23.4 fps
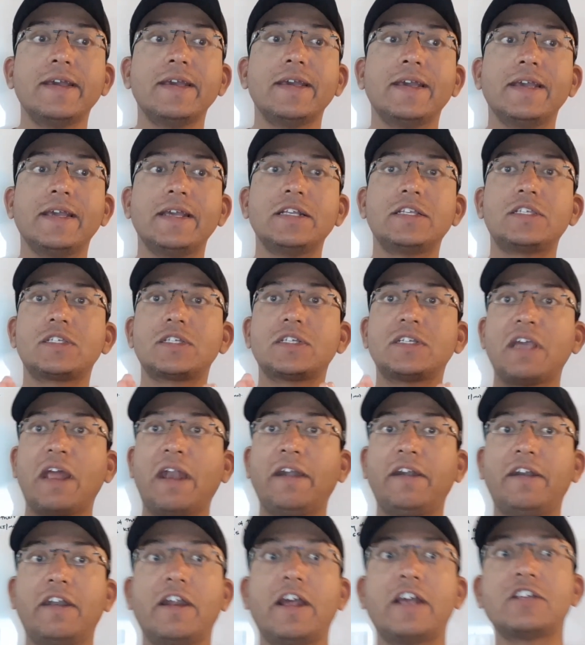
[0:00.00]
is
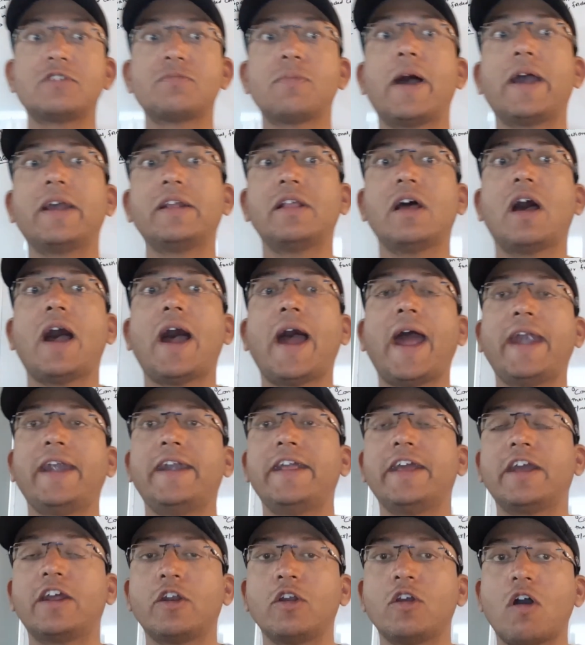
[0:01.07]
characterized by the high
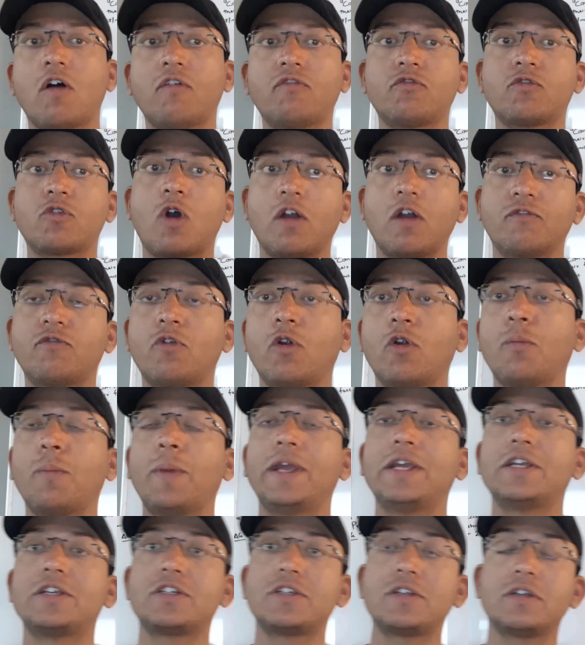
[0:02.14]
degree of
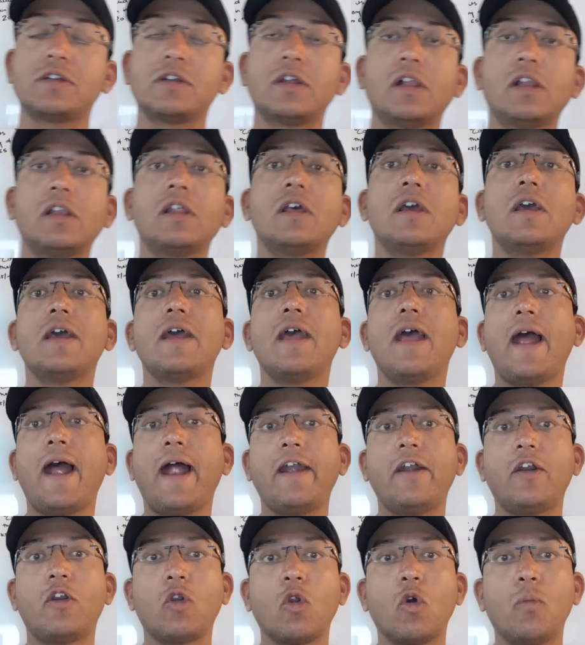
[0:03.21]
conformational
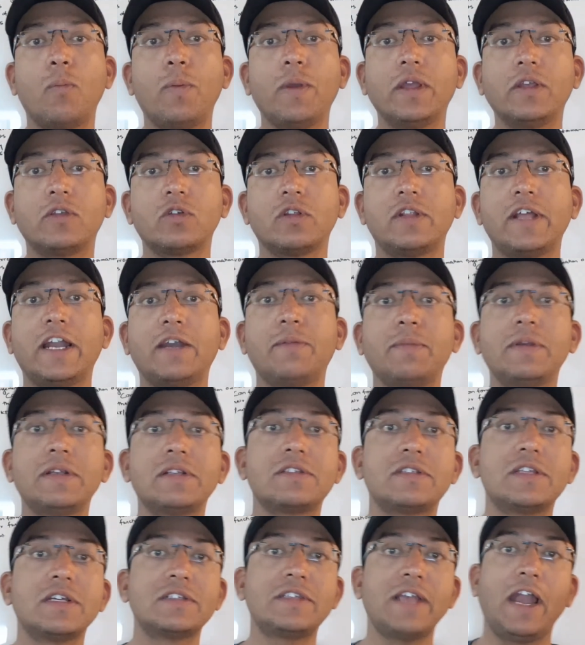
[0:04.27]
entropy. So that means
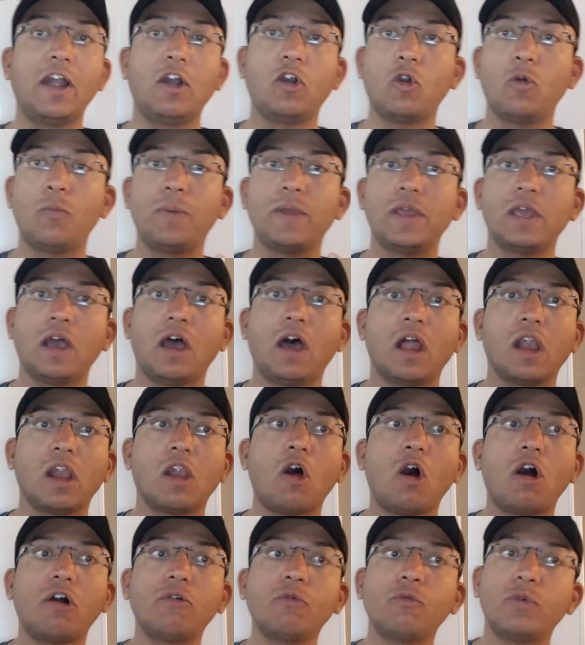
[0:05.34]
this entropy,
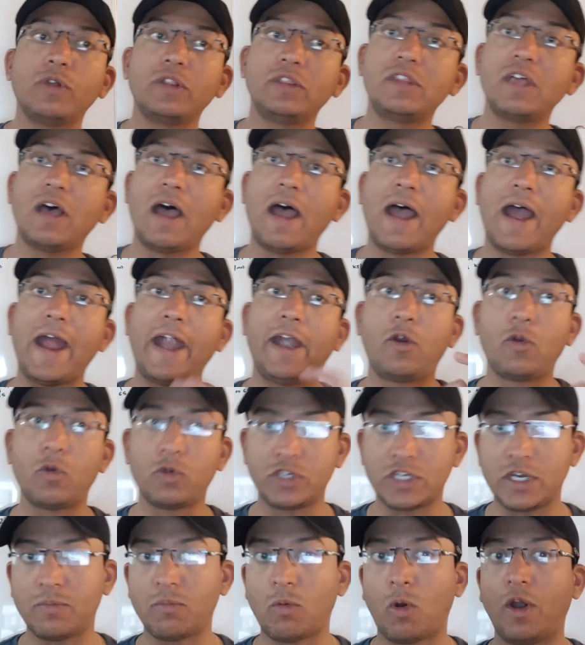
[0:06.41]
along with the
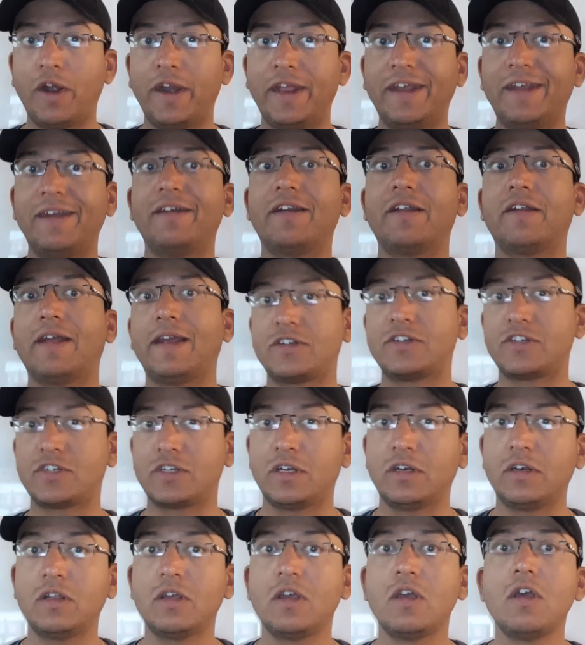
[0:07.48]
hydrogen bonding
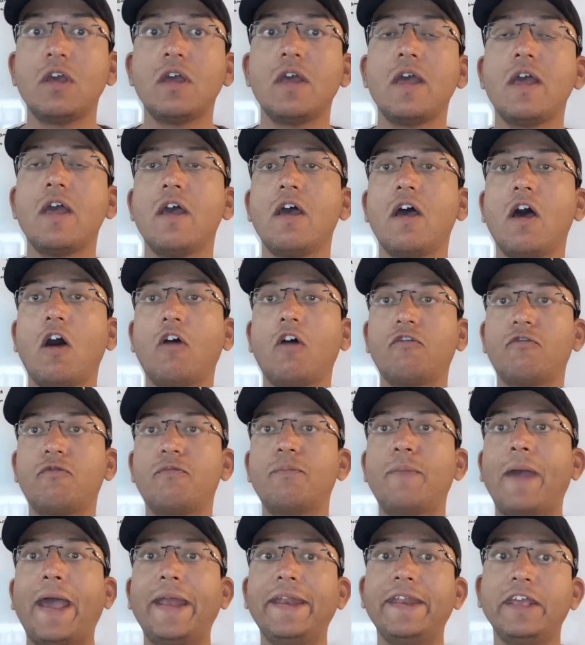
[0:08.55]
interaction of
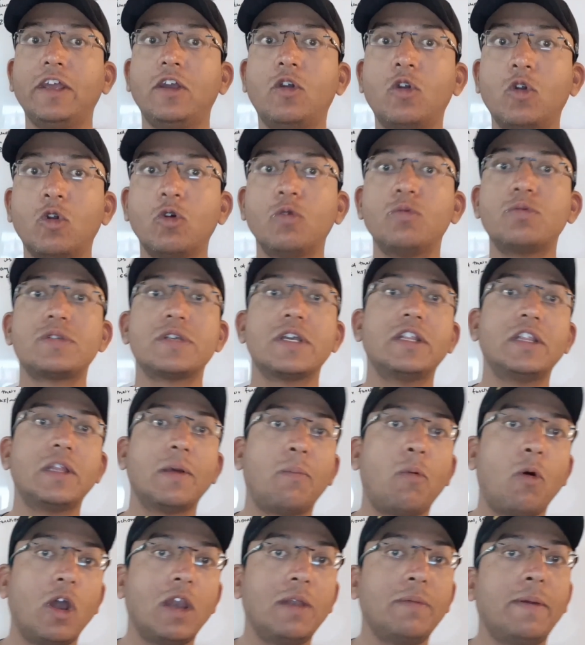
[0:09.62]
many groups in the
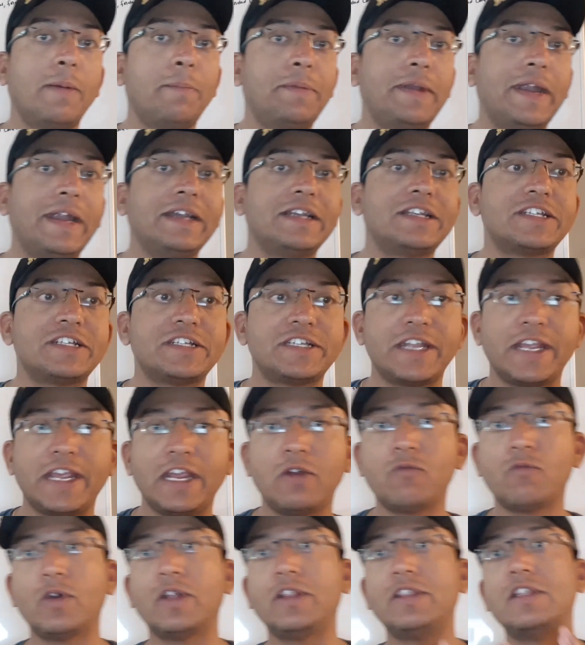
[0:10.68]
polypeptide
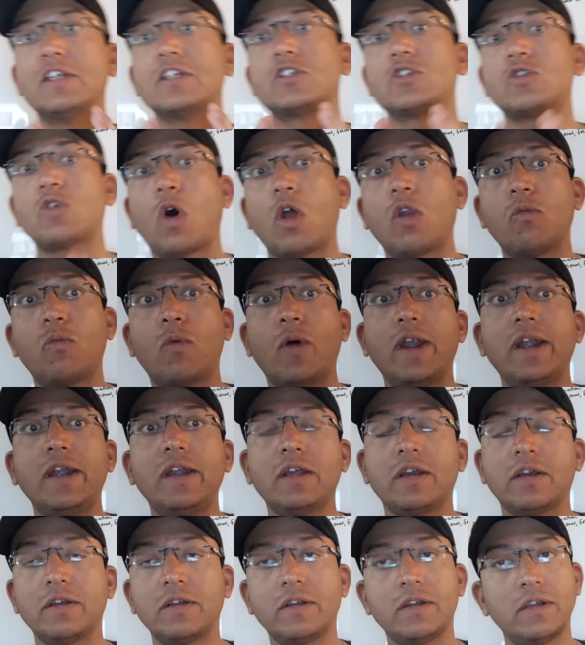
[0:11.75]
chain with the solvent,
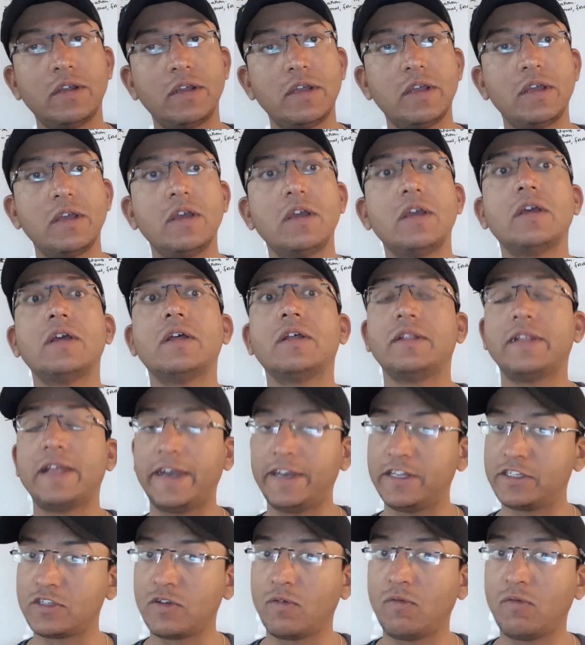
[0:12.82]
that is the